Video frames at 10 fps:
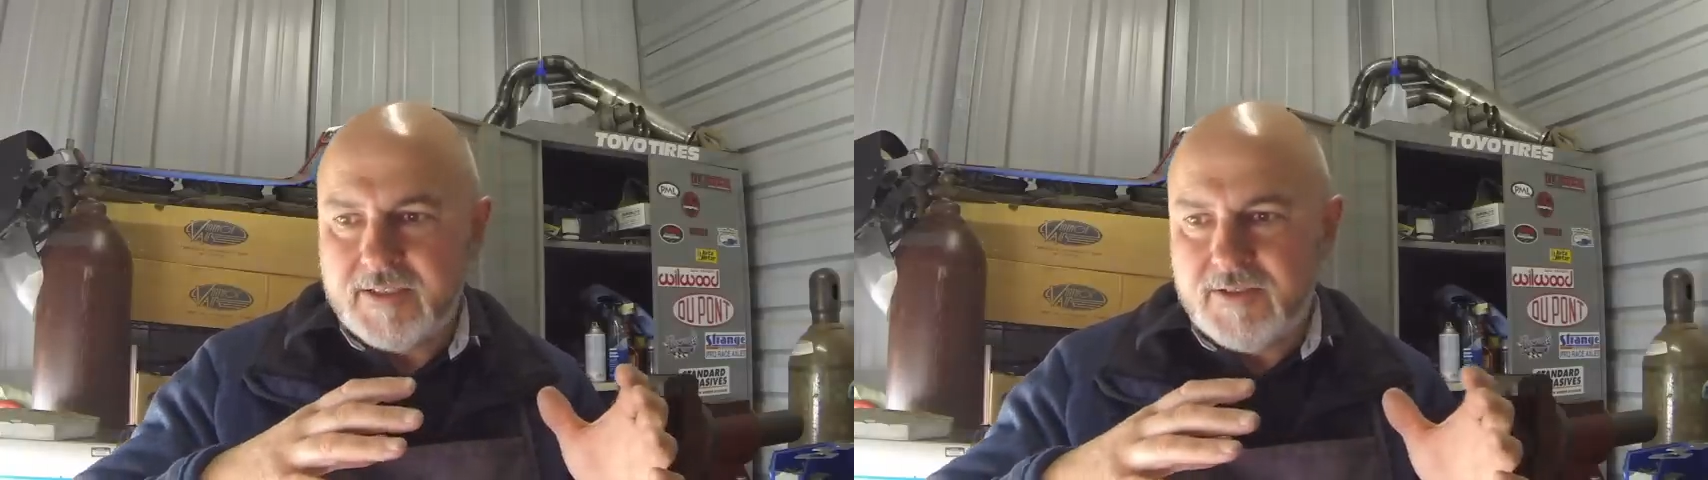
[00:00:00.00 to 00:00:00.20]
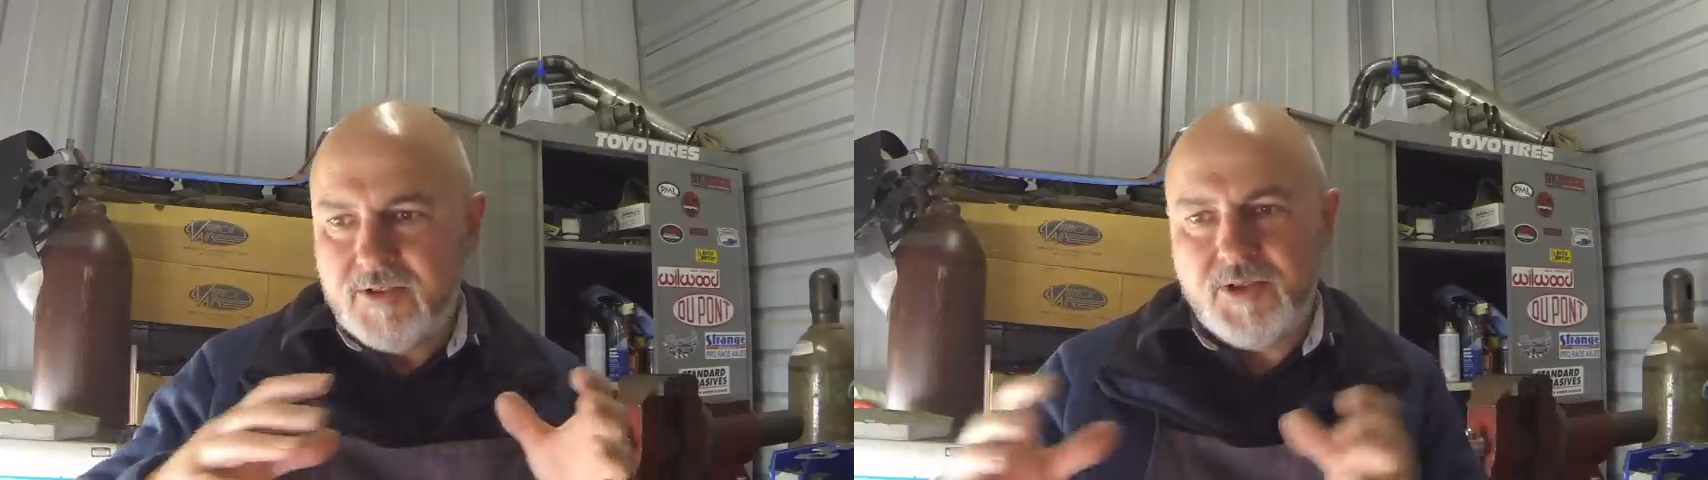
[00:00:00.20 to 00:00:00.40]

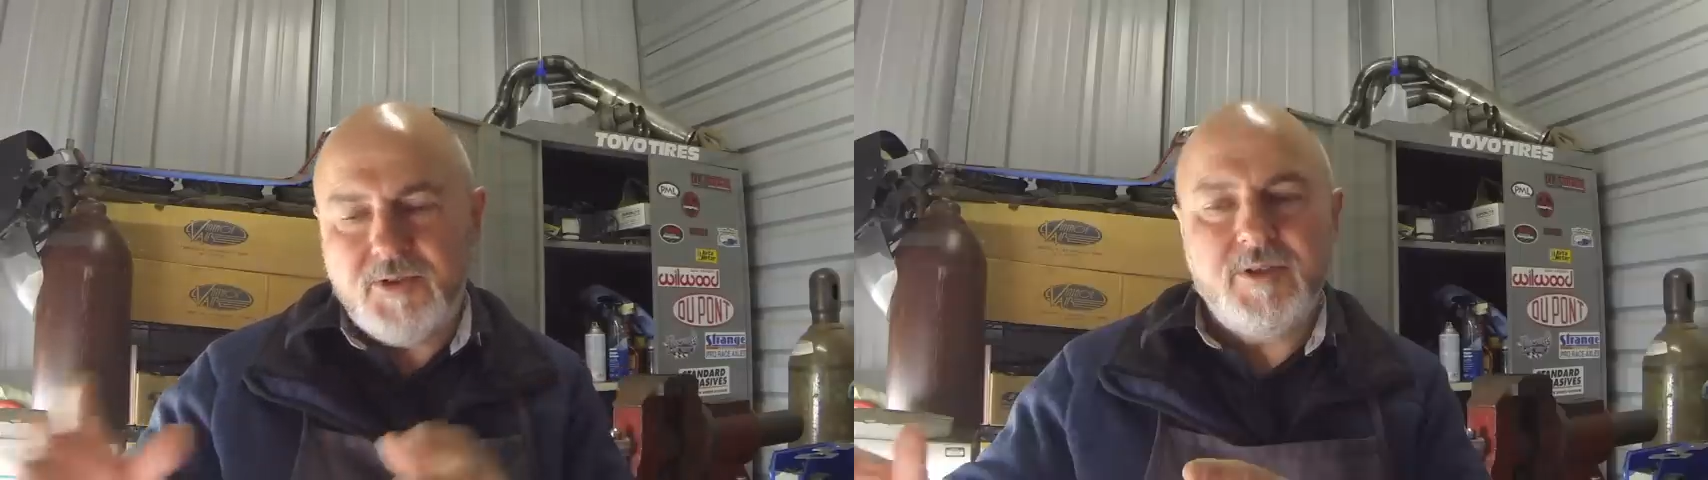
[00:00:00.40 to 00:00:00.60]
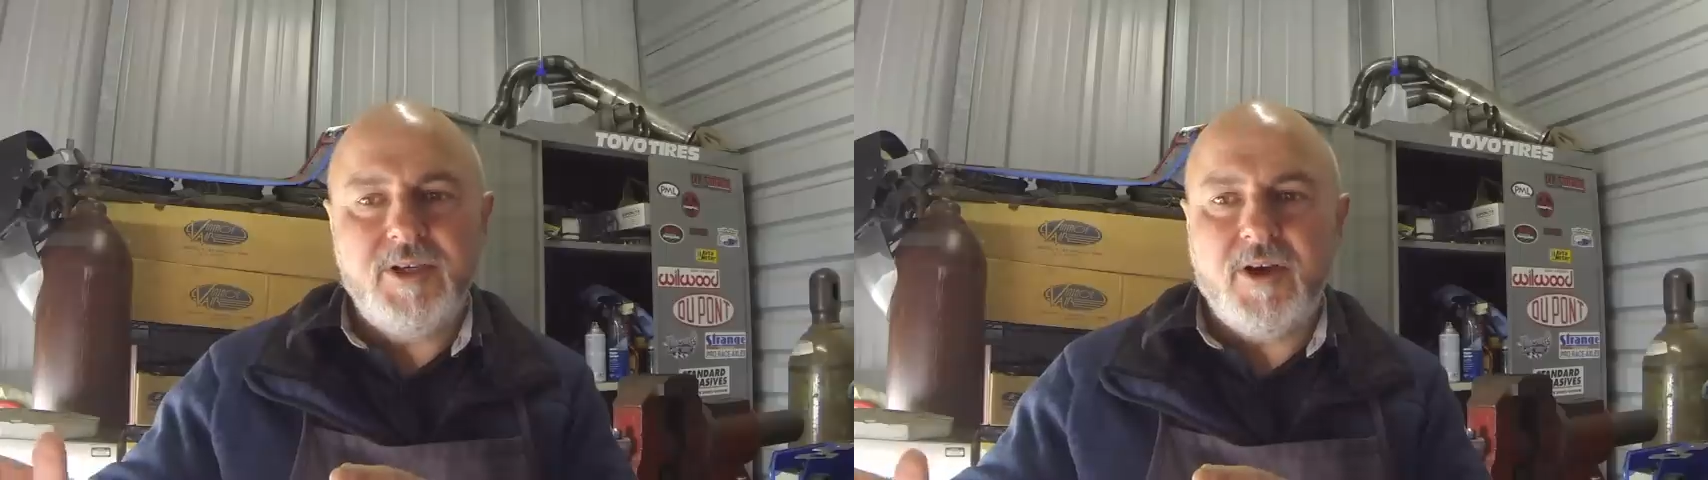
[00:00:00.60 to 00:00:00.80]
just
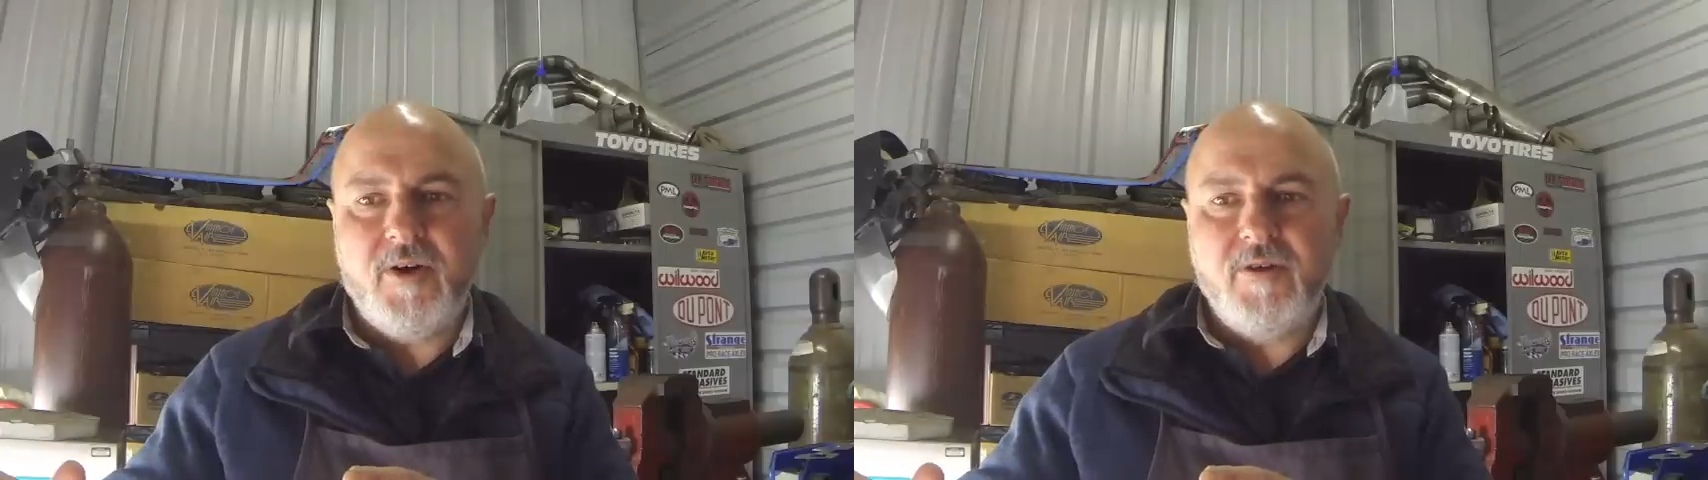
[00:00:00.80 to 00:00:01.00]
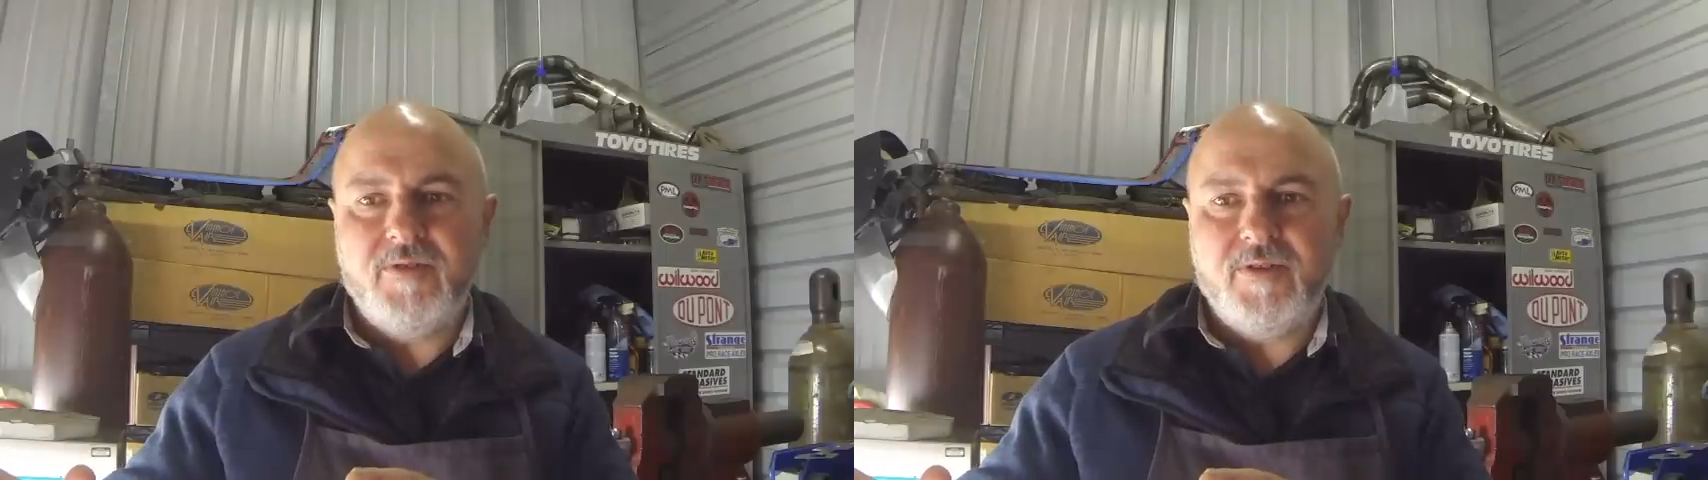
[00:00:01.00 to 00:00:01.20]
doing your
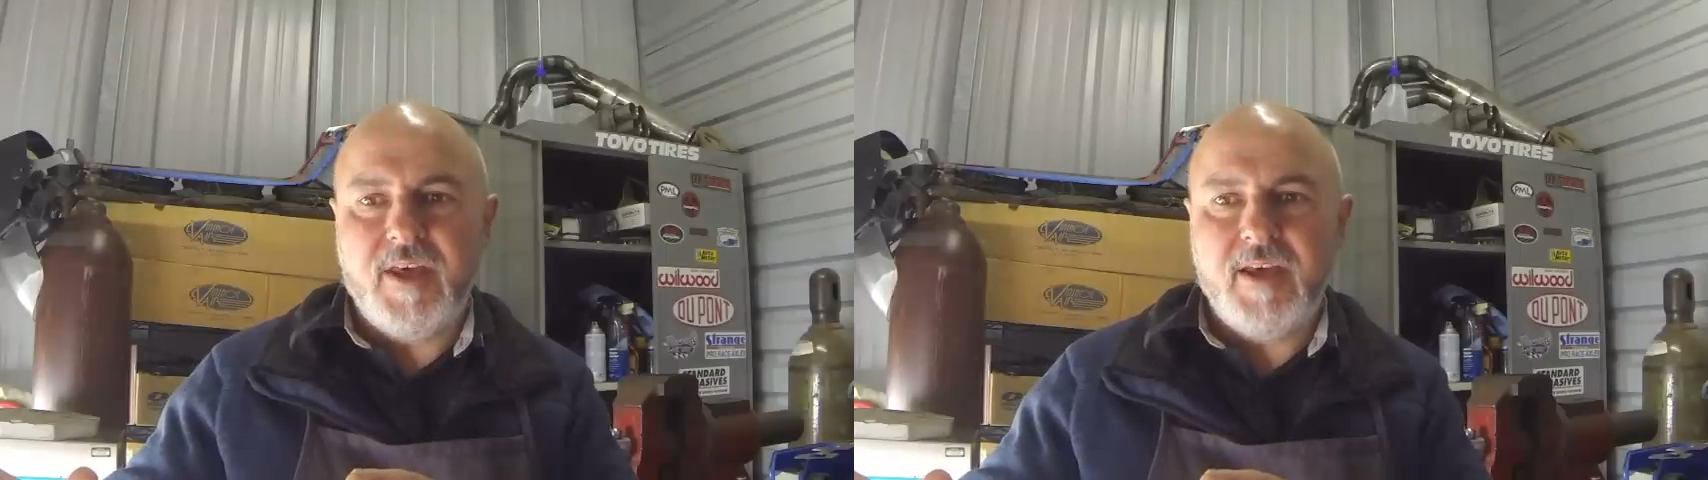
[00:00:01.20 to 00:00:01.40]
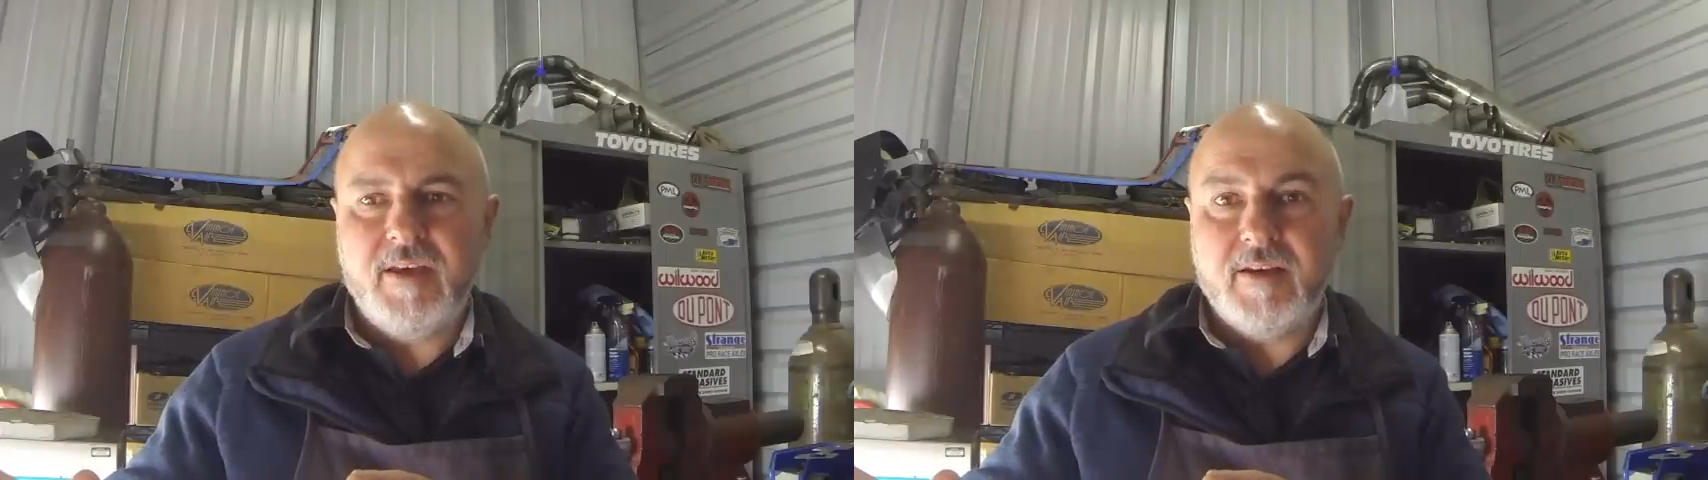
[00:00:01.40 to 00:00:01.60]
own
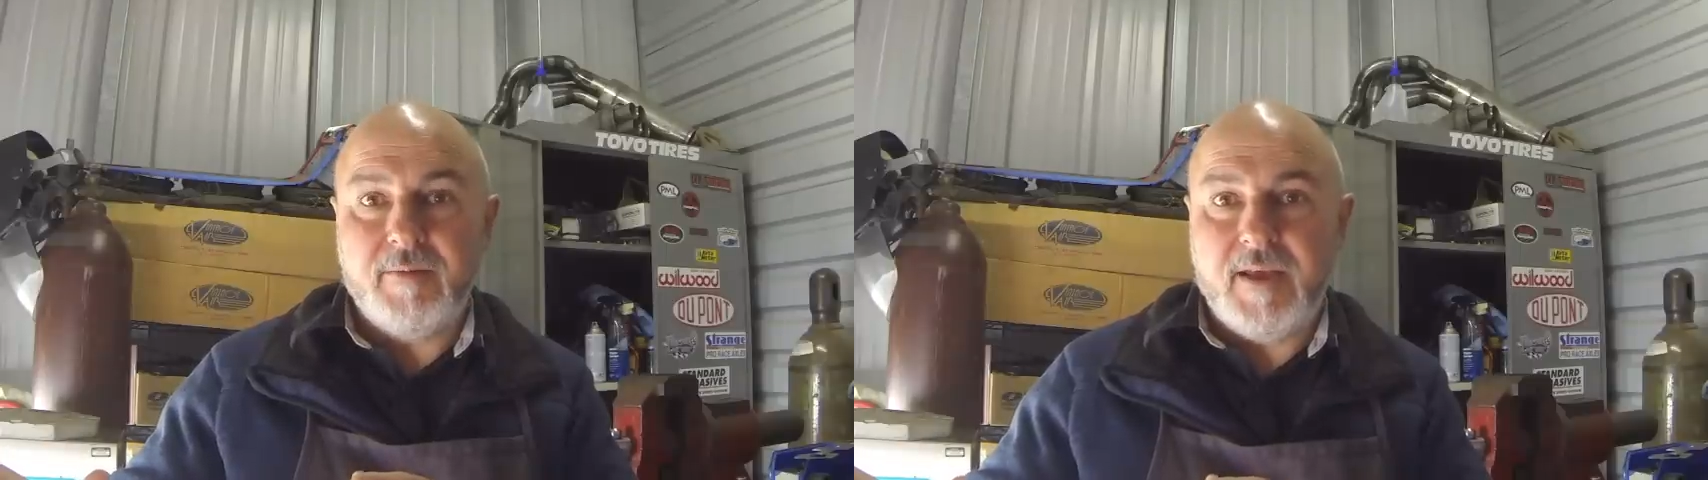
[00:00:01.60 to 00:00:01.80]
thing,